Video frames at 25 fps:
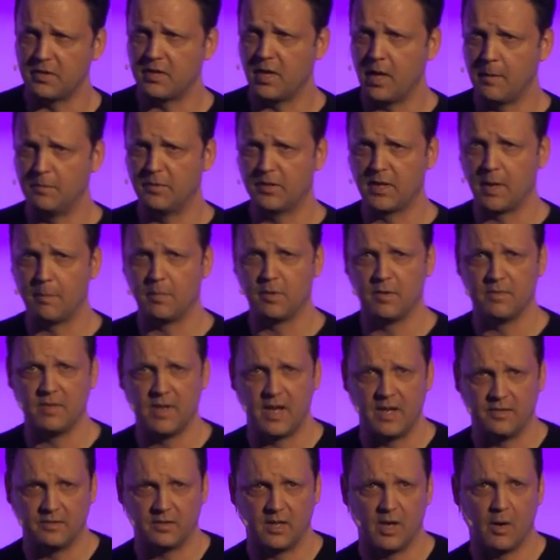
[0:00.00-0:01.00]
Times a couple of
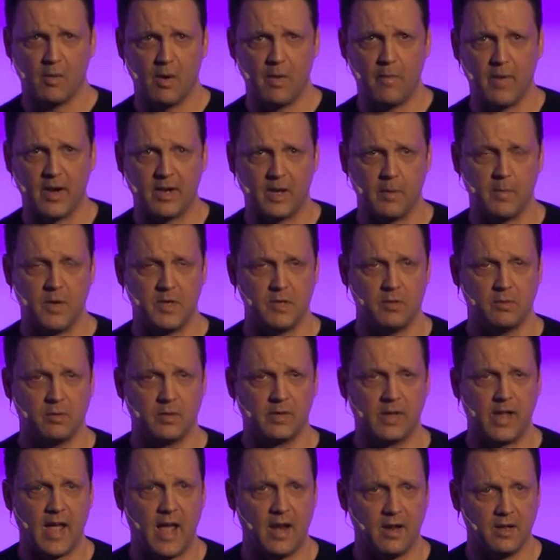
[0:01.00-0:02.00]
days ago. I recommend you
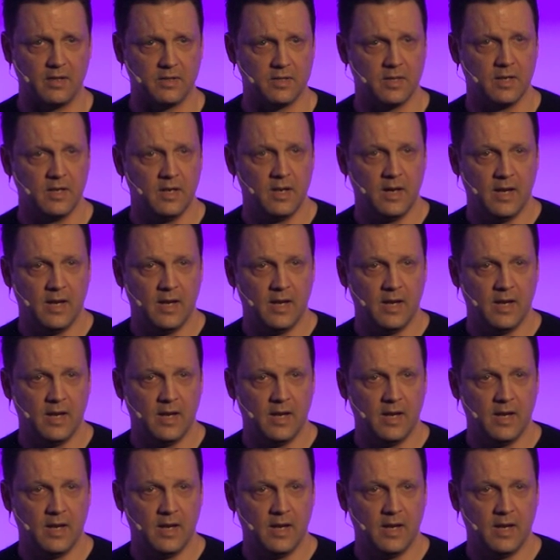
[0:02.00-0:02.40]
look at it.